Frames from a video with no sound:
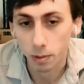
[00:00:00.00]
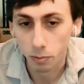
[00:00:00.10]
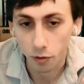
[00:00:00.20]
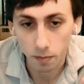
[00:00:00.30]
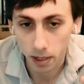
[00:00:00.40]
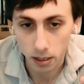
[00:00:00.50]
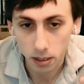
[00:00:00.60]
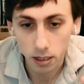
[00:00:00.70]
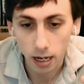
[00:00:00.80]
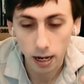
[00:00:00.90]

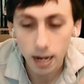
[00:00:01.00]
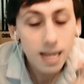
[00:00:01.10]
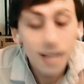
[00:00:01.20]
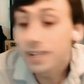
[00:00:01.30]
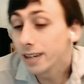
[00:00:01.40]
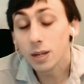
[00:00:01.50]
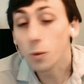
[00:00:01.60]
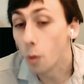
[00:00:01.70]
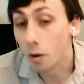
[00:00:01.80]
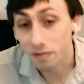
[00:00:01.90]
improvements. It's not to say
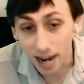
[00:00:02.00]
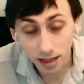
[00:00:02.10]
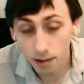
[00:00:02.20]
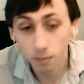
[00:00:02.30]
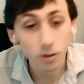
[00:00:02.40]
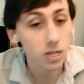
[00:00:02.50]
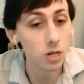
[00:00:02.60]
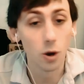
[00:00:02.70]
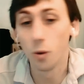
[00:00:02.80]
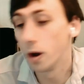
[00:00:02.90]
we won't find them.
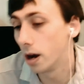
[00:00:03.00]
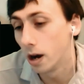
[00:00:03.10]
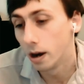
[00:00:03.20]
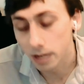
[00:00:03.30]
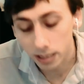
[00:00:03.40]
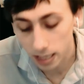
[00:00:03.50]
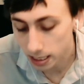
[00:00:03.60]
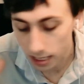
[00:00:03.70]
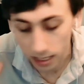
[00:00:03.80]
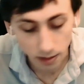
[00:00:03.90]
Obviously,
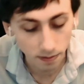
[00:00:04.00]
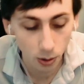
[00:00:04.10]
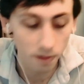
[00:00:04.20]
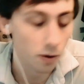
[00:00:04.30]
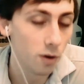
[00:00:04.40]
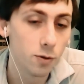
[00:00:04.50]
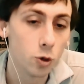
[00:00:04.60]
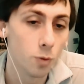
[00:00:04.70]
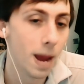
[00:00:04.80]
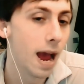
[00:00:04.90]
it's a very far
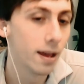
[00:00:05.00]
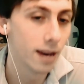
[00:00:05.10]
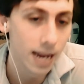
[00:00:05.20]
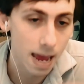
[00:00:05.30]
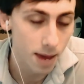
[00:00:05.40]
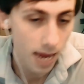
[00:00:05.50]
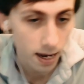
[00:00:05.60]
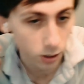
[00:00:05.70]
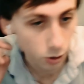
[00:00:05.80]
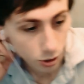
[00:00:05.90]
future path. I can't make
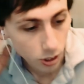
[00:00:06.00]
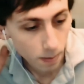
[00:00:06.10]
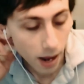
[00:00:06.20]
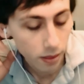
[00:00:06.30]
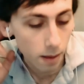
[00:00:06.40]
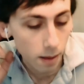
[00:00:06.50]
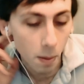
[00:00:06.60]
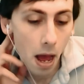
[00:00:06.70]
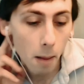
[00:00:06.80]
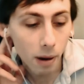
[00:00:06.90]
any assertions about them,
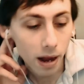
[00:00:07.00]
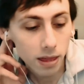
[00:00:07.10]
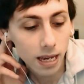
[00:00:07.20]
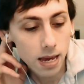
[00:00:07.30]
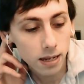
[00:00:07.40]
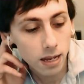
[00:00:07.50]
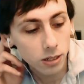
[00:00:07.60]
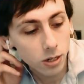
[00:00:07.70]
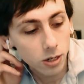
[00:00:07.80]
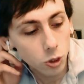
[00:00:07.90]
but I think
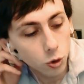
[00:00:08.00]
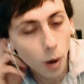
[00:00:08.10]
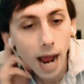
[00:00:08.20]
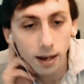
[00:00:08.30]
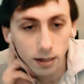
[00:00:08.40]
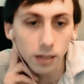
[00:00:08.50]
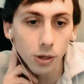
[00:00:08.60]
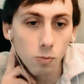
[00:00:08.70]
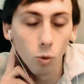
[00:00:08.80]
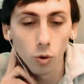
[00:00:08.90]
it's
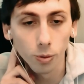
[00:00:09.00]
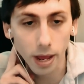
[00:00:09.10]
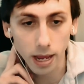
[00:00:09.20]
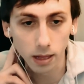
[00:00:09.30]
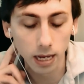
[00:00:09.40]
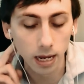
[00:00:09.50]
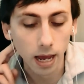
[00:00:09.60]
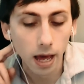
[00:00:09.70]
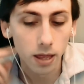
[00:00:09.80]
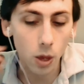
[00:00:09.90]
drastically more likely
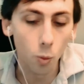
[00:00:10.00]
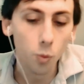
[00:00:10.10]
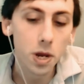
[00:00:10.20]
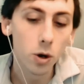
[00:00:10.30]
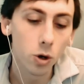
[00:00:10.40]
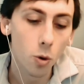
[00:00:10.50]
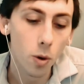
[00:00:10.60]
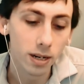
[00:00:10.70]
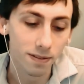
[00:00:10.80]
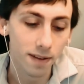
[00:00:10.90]
that we are
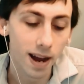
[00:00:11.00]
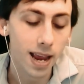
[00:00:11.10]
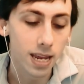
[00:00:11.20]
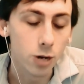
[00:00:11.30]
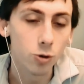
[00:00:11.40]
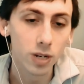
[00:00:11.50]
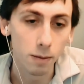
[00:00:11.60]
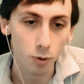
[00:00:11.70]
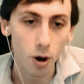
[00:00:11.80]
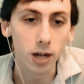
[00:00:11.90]
going to find
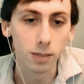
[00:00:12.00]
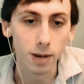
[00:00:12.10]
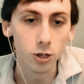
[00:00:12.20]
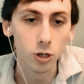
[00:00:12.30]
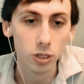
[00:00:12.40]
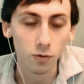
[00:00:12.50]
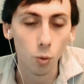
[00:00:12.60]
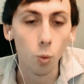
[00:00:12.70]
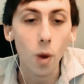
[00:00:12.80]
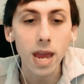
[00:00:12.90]
interesting approximations of
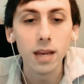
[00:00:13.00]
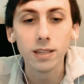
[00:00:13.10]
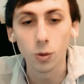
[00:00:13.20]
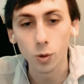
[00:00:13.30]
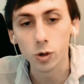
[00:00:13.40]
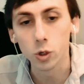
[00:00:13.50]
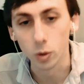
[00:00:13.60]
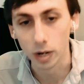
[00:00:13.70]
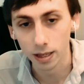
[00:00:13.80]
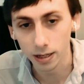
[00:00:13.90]
the ways that we're
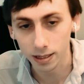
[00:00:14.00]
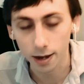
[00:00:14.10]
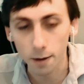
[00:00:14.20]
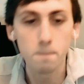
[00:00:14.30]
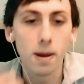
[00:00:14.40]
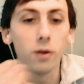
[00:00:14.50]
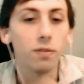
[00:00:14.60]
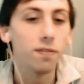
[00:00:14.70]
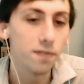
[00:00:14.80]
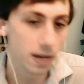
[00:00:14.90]
doing this that are better
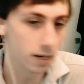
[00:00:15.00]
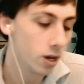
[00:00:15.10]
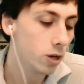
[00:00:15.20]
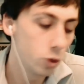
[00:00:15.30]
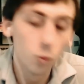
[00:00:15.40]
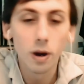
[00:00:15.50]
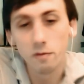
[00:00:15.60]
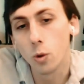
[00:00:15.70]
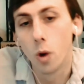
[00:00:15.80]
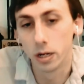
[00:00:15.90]
fit to
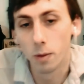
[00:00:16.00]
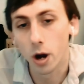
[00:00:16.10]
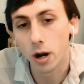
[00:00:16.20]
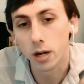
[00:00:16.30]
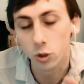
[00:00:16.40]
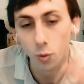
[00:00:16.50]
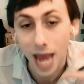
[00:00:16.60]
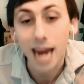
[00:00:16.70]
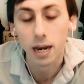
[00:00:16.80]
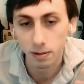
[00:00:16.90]
whatever quantum architecture
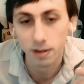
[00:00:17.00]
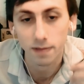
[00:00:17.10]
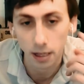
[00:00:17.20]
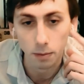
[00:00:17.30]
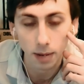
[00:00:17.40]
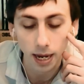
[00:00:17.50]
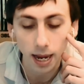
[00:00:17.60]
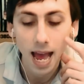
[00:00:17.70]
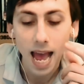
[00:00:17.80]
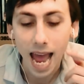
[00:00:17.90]
we end up developing.
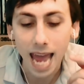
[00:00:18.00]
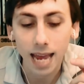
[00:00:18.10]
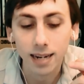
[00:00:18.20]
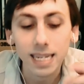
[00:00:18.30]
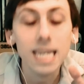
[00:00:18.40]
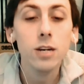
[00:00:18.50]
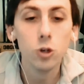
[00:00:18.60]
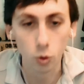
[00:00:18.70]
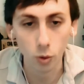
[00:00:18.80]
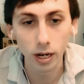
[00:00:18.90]
And
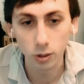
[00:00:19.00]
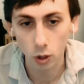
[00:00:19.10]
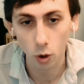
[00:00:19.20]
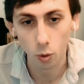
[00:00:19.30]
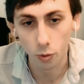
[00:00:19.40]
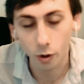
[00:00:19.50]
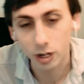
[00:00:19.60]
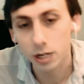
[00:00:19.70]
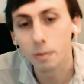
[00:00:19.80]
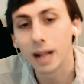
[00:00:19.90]
in doing so, there are
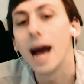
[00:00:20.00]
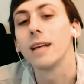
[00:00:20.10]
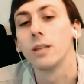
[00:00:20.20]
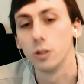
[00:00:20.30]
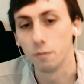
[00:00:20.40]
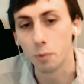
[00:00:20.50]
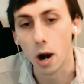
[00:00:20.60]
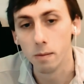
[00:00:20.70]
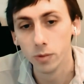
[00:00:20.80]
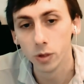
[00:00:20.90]
some classes of
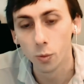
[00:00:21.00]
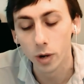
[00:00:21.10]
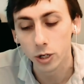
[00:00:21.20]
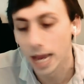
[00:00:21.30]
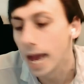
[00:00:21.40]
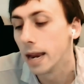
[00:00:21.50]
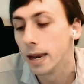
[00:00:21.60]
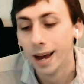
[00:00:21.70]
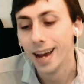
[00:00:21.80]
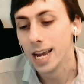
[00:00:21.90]
problems in which,
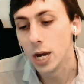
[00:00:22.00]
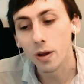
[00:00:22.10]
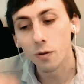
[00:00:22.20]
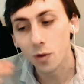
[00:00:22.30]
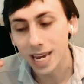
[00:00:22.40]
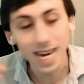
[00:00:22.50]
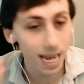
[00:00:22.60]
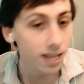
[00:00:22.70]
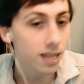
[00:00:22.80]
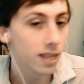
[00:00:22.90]
again, if we can
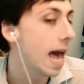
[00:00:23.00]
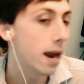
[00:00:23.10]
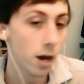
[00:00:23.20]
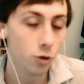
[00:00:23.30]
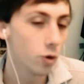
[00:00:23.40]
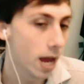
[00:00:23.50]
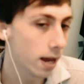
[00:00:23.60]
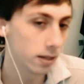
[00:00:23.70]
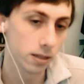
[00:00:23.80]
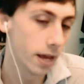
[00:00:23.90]
hit that
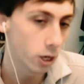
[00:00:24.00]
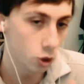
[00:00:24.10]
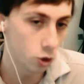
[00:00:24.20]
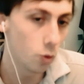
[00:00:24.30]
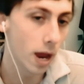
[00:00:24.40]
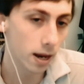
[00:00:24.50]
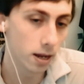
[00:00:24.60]
100x, like 2